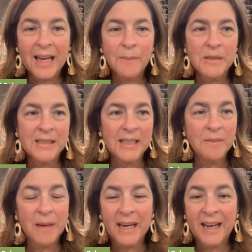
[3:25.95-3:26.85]
I'm
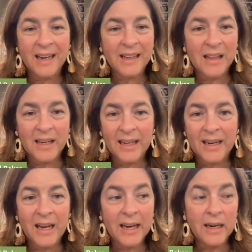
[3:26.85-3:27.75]
asleep by 9 o'clock at
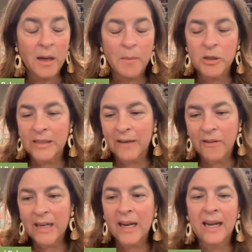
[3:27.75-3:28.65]
night almost
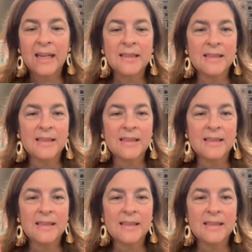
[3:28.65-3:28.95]
every night.